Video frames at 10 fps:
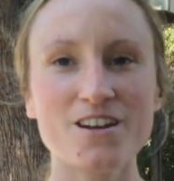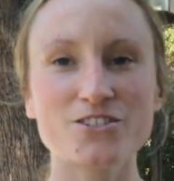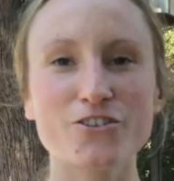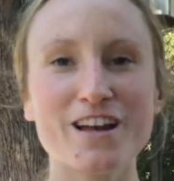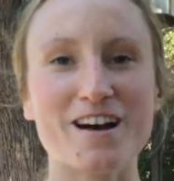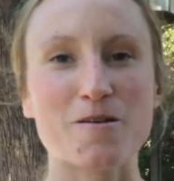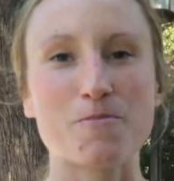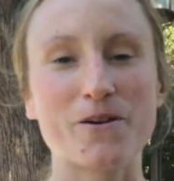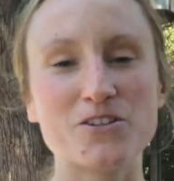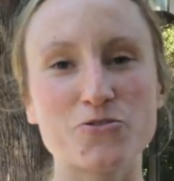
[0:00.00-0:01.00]
So yeah,
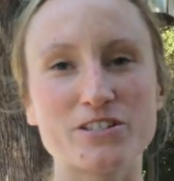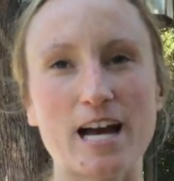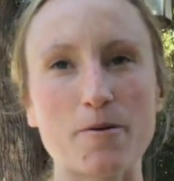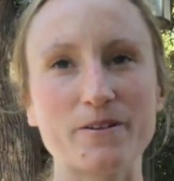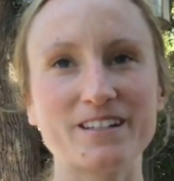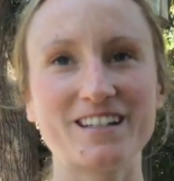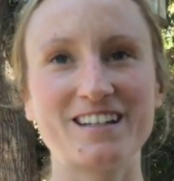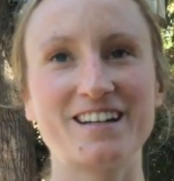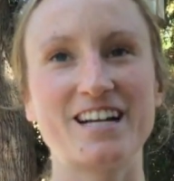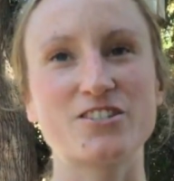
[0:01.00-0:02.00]
bone injuries happen.
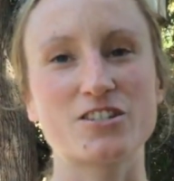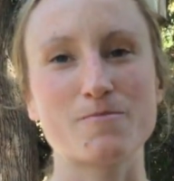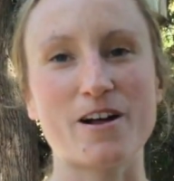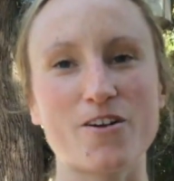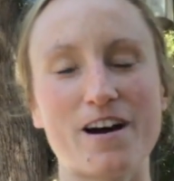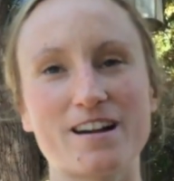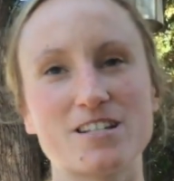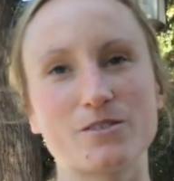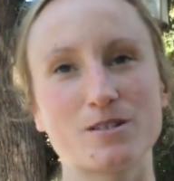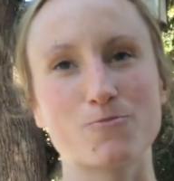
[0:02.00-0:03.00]
It's just a matter of how to
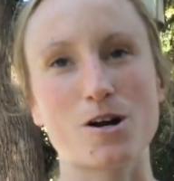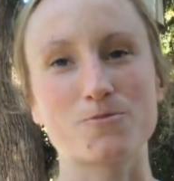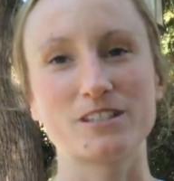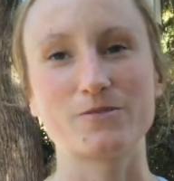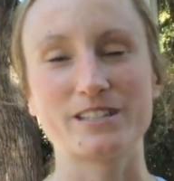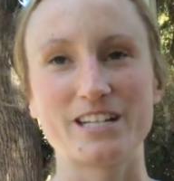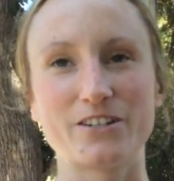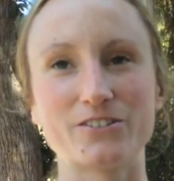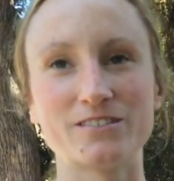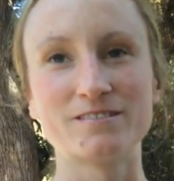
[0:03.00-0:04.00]
deal with them properly when they
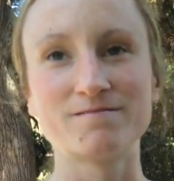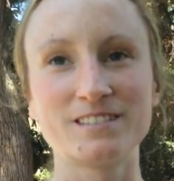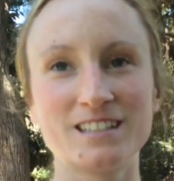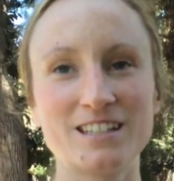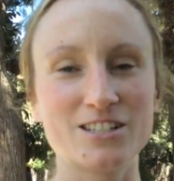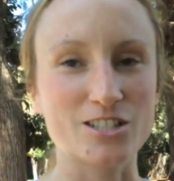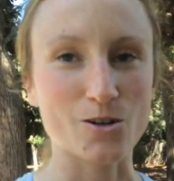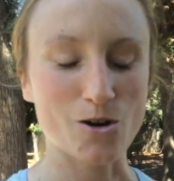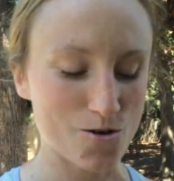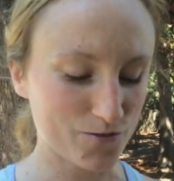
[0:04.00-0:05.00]
do.
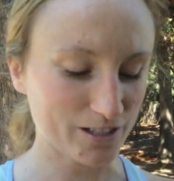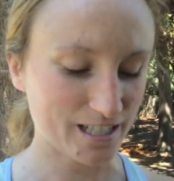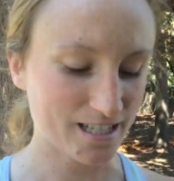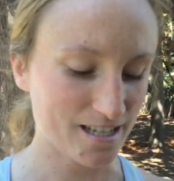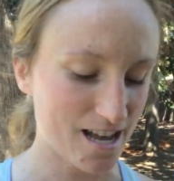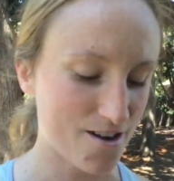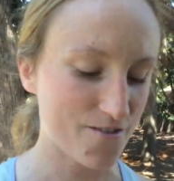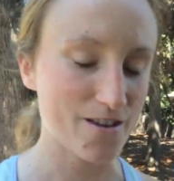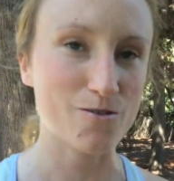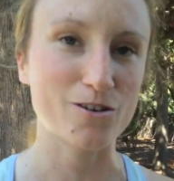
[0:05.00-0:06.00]
So hopefully
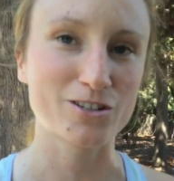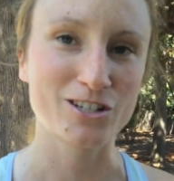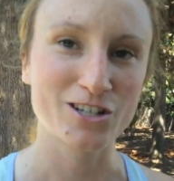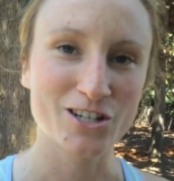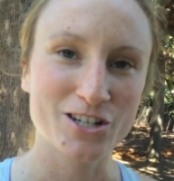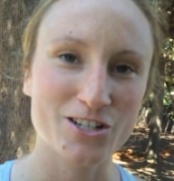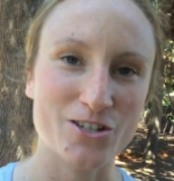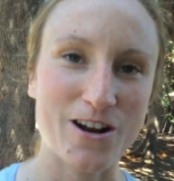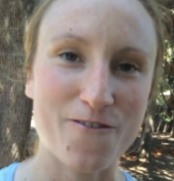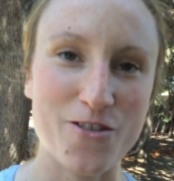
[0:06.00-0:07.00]
everything will
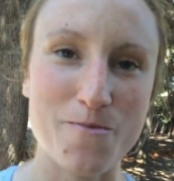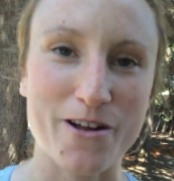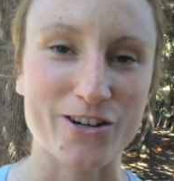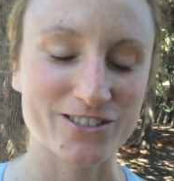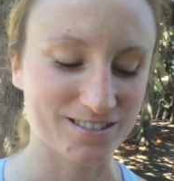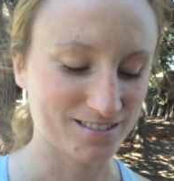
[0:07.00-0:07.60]
turn out for the better.